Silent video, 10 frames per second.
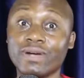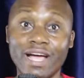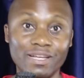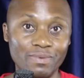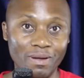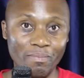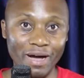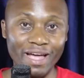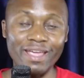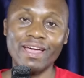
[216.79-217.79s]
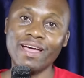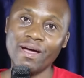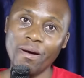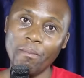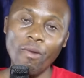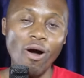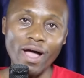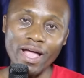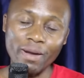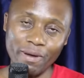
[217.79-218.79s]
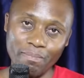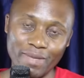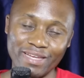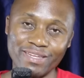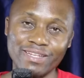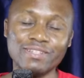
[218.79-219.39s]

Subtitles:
guys, want to buy more equipment.